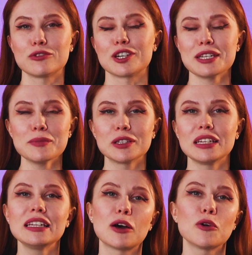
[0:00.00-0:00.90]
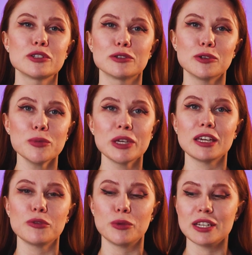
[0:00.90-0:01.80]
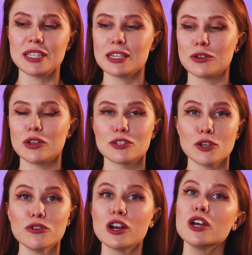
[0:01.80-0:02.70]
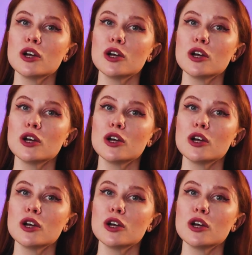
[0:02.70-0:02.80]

For example, in a hotel lobby, if we're sitting on the sofa,